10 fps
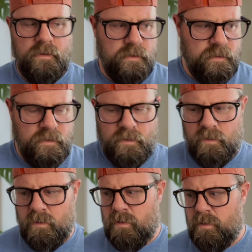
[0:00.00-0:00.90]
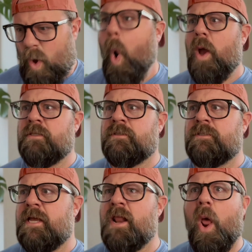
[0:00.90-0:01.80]
you're probably thinking, oi,
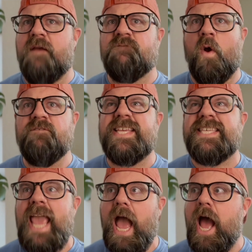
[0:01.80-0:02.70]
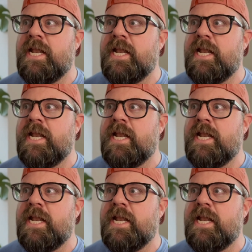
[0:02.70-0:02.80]
did I fall for yet